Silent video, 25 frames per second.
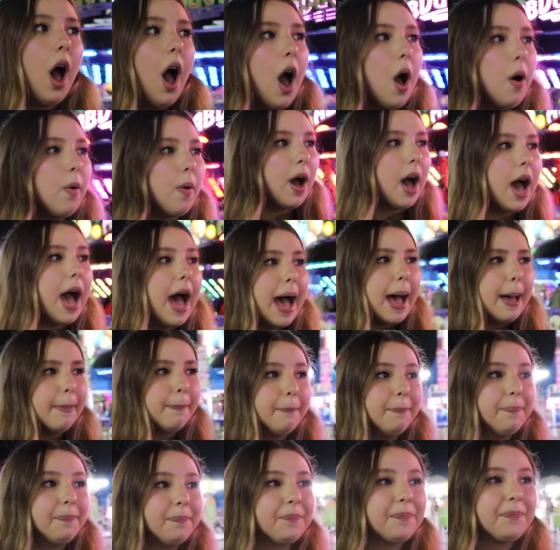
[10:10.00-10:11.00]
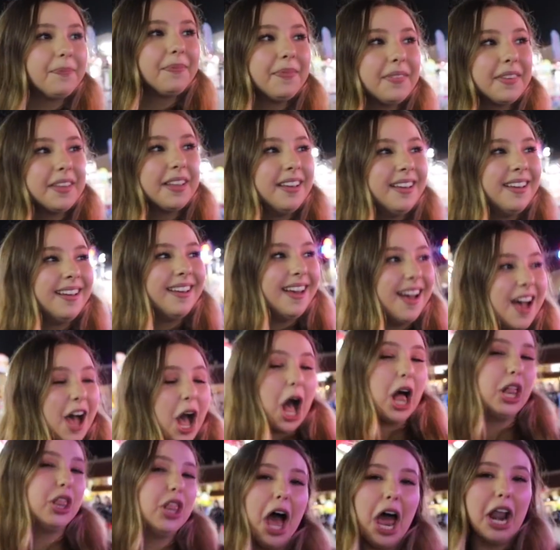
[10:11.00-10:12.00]
Oh,
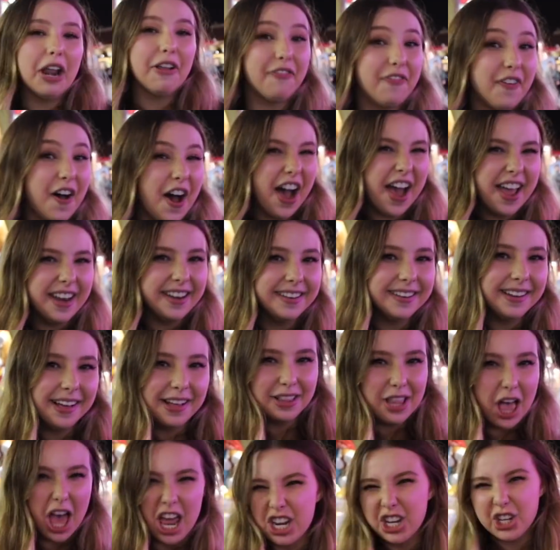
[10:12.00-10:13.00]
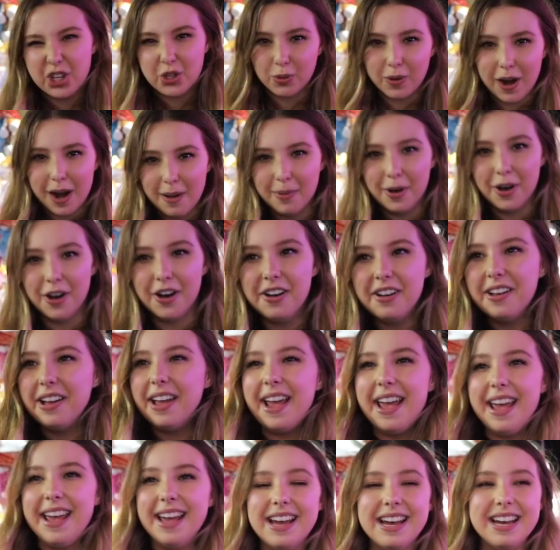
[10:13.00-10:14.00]
a lot of fun, a lot of
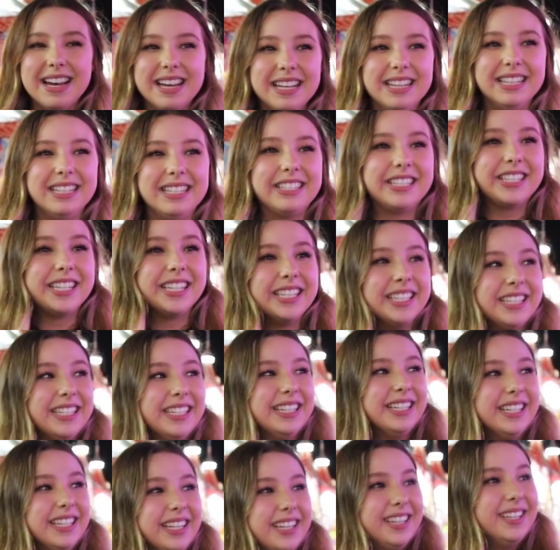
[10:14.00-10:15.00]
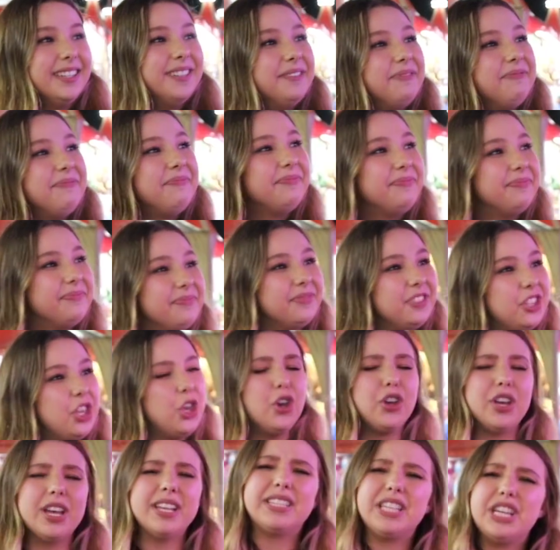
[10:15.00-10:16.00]
trouble, and
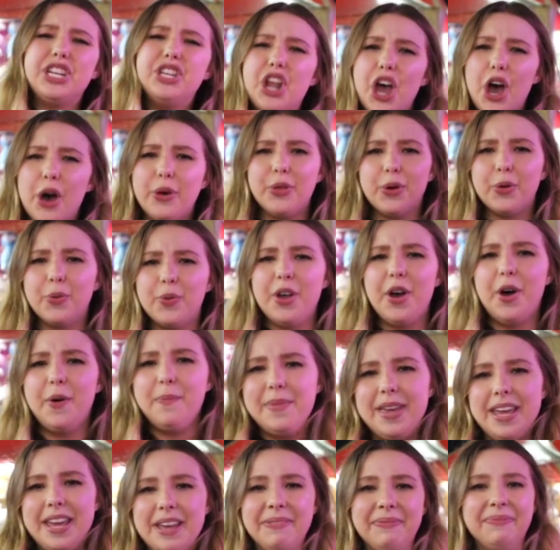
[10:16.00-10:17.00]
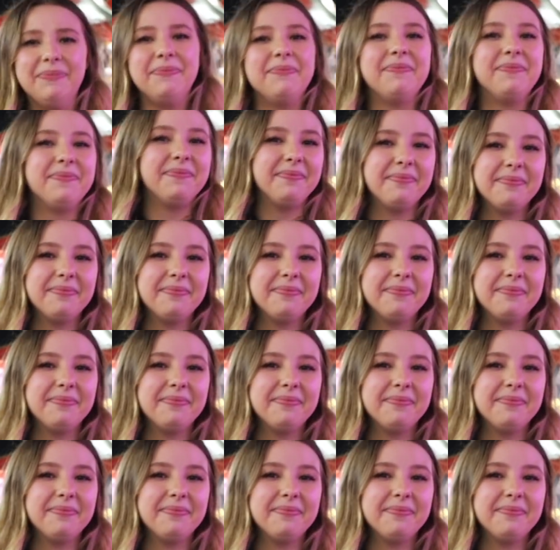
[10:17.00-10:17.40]
you get to know the real me.